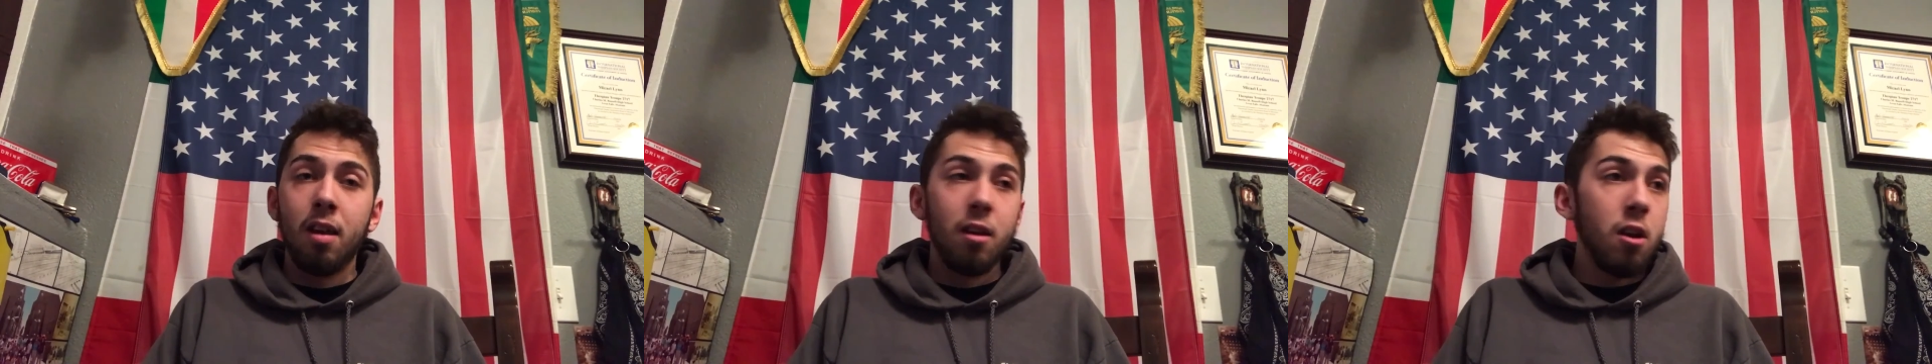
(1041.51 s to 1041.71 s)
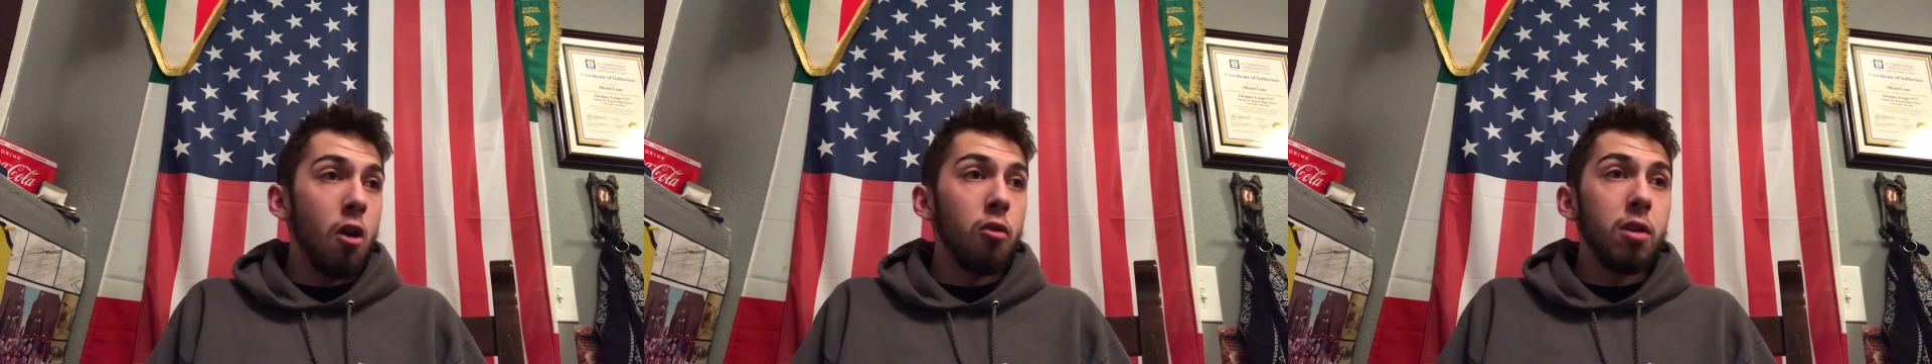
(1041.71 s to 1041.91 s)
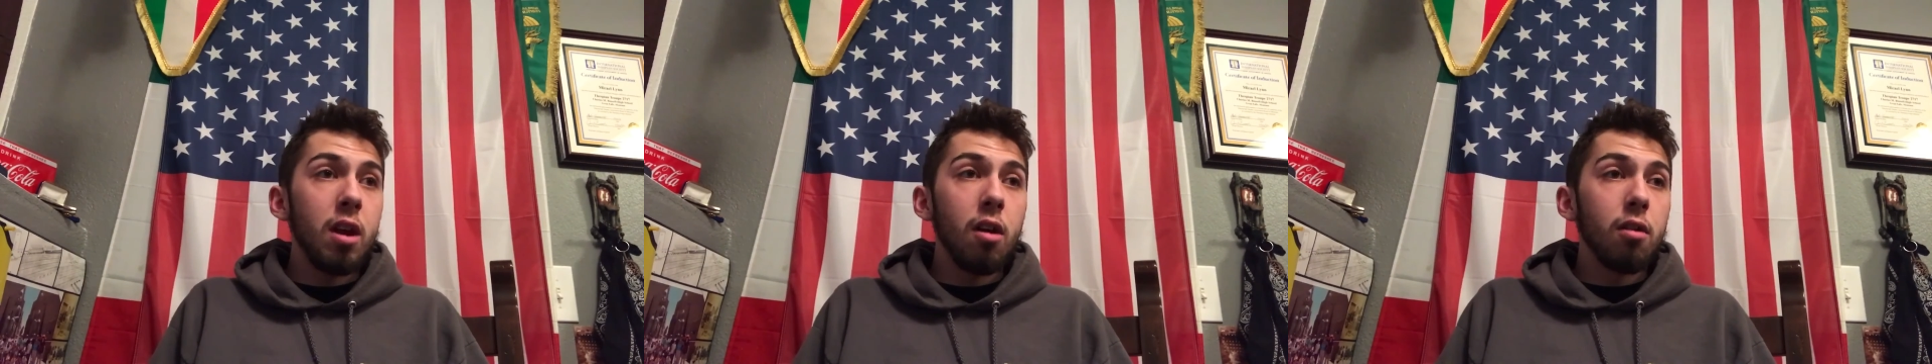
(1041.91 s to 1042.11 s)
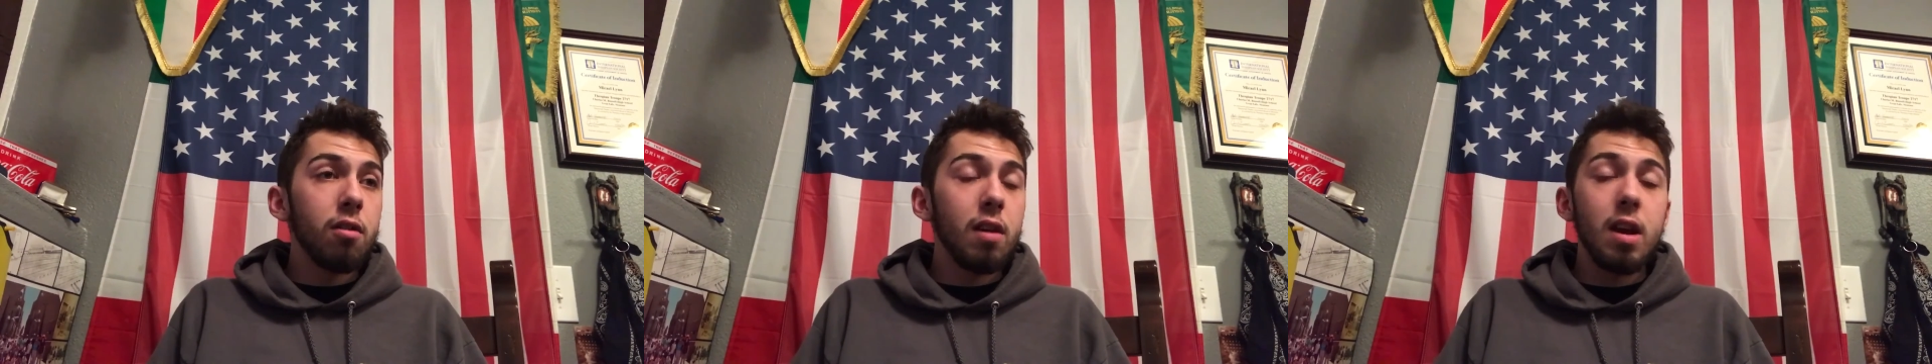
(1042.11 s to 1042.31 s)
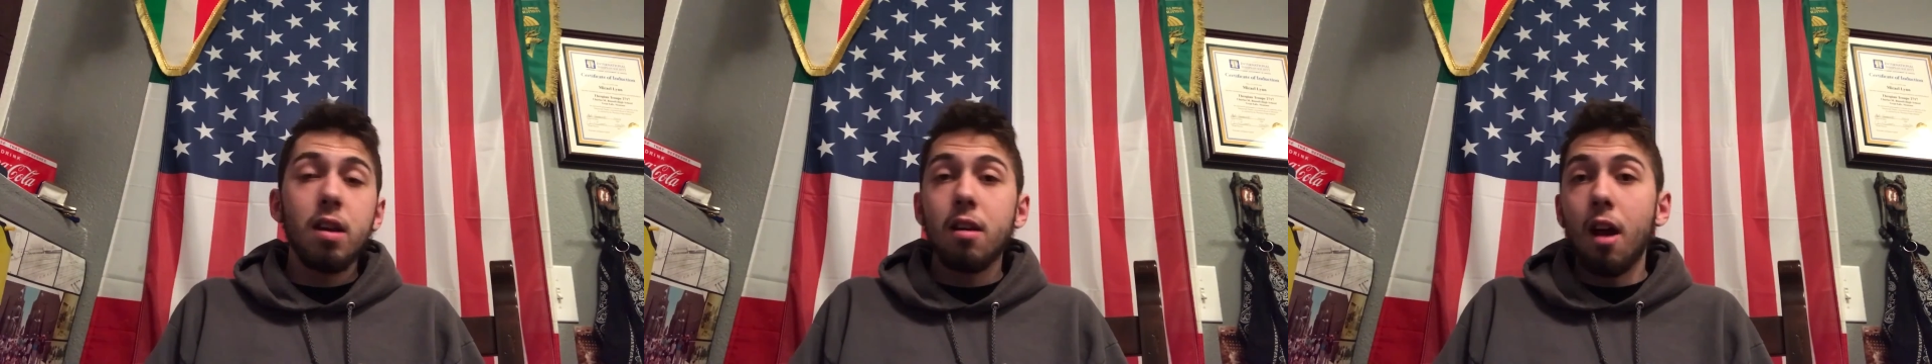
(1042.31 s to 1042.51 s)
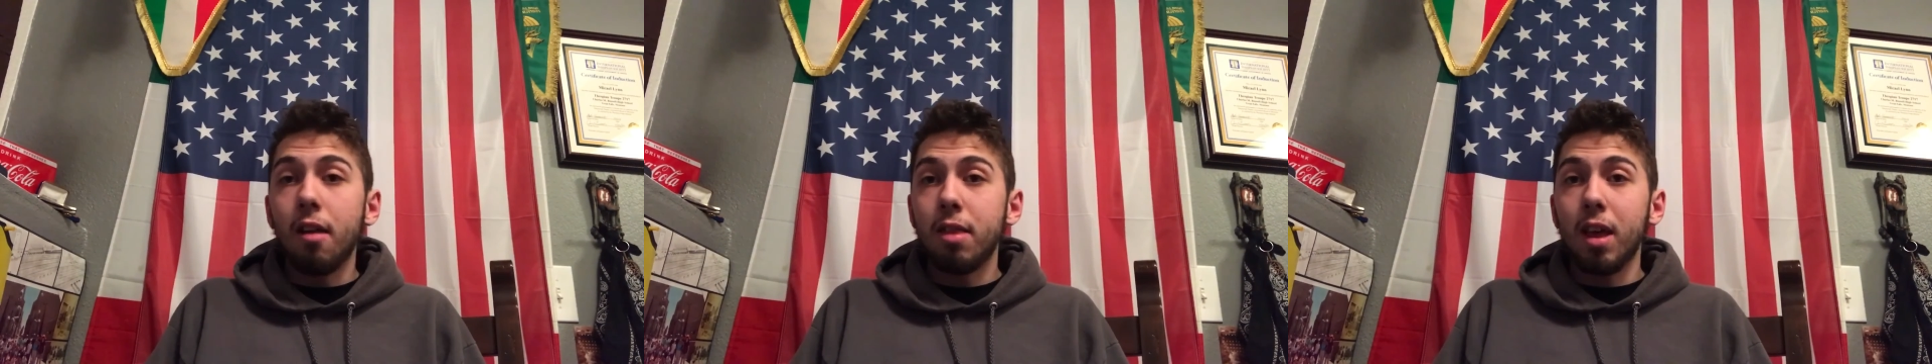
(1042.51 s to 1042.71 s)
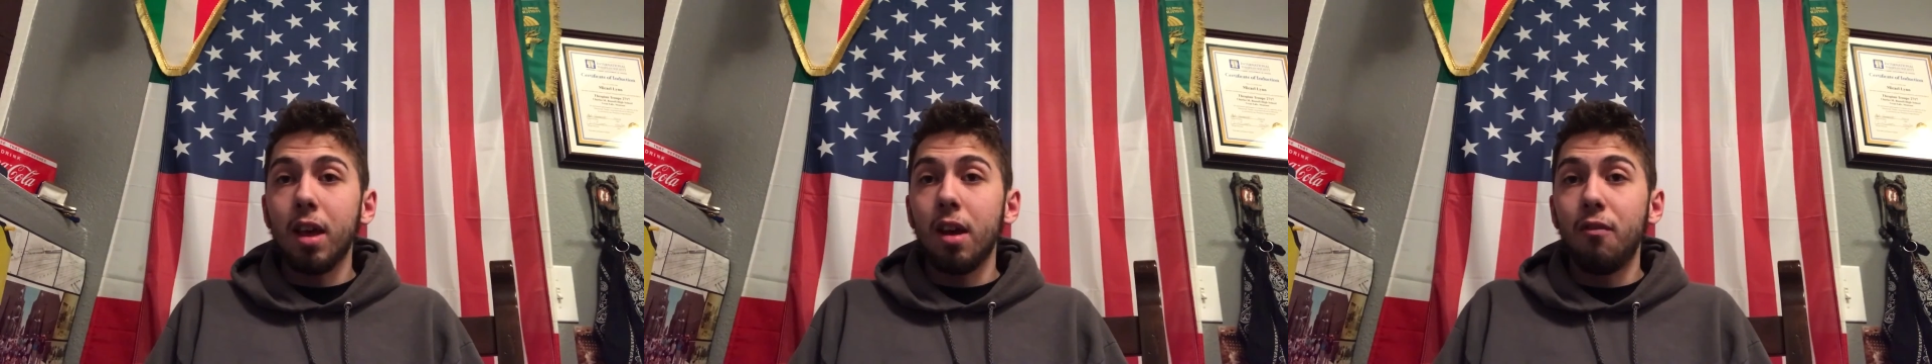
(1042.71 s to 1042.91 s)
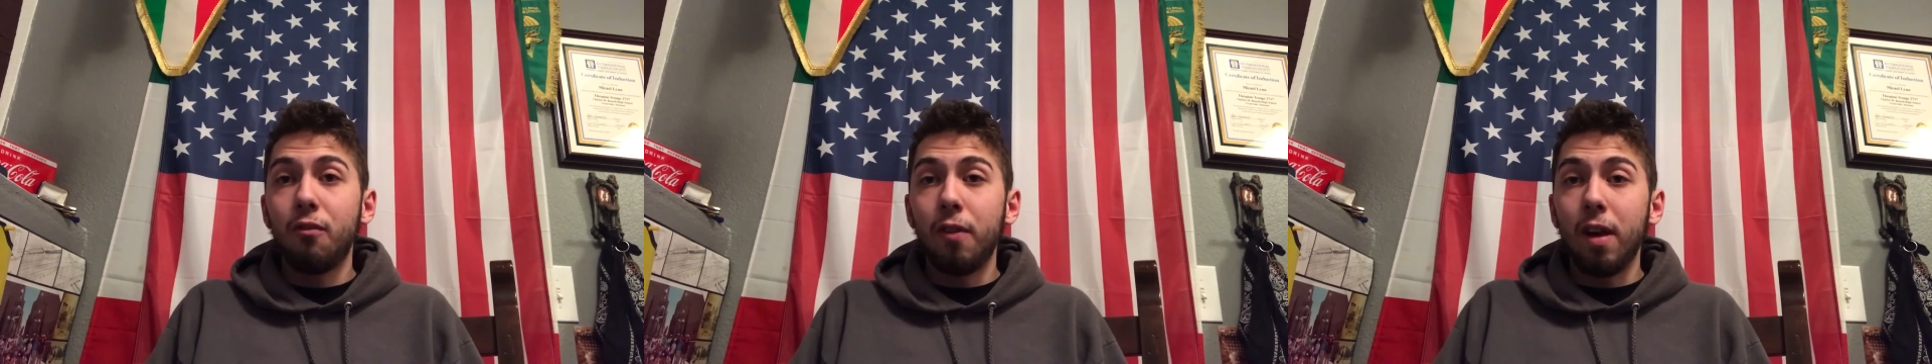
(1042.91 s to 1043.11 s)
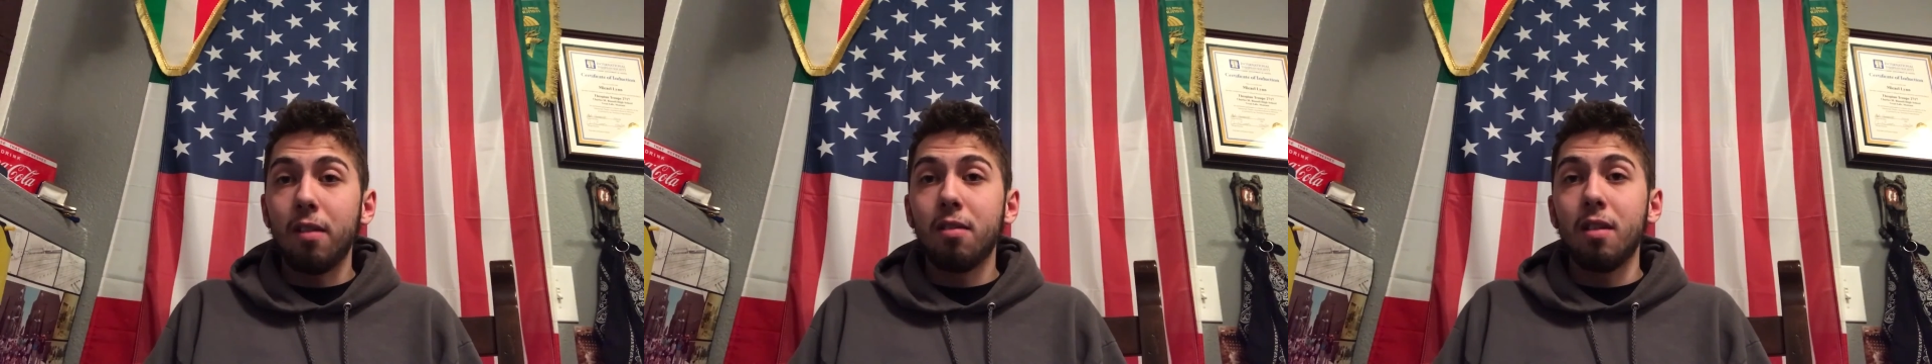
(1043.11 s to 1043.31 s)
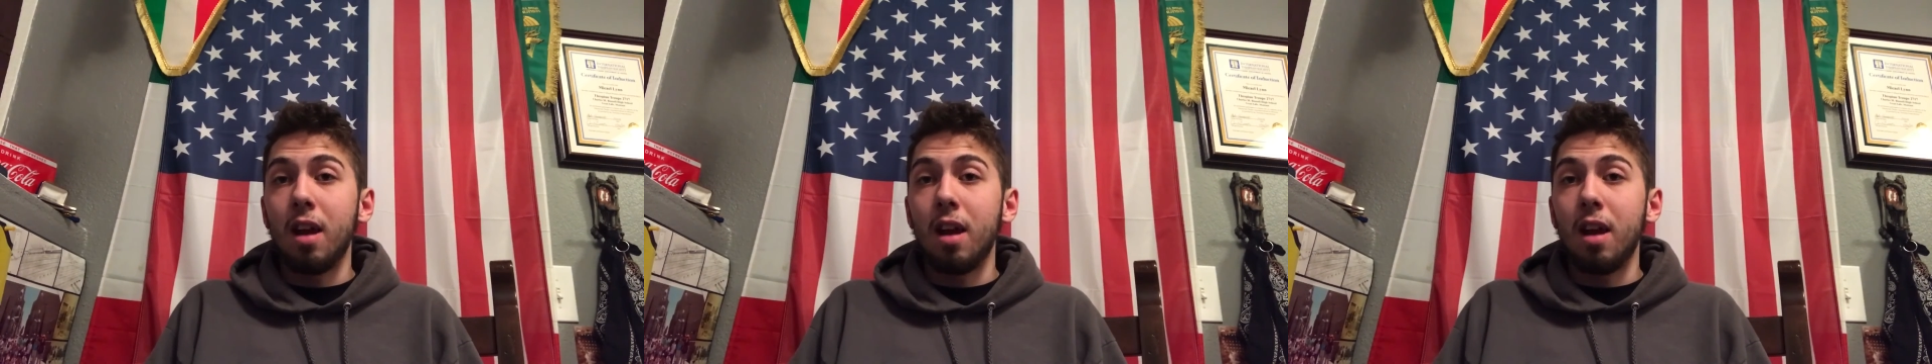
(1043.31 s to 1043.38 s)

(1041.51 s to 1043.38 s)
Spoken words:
No DLC, nothing can fix